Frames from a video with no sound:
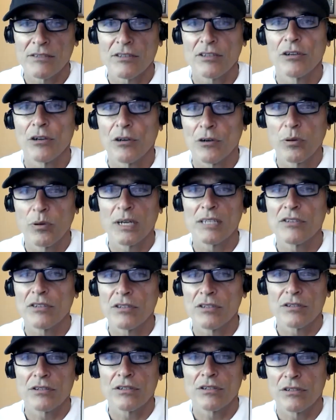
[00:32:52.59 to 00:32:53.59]
So your
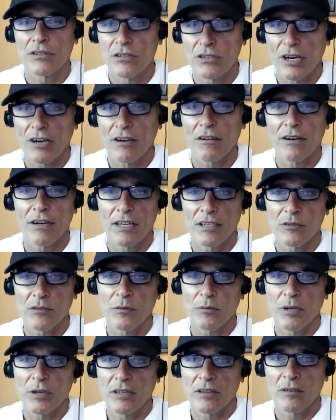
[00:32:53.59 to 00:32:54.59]
questions to Jared as we
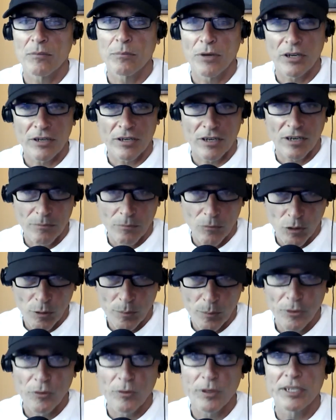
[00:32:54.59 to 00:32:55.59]
read in the book are more
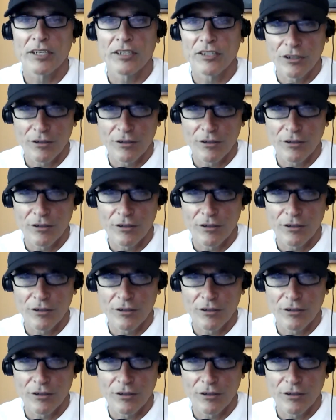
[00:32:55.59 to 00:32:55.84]
pointed.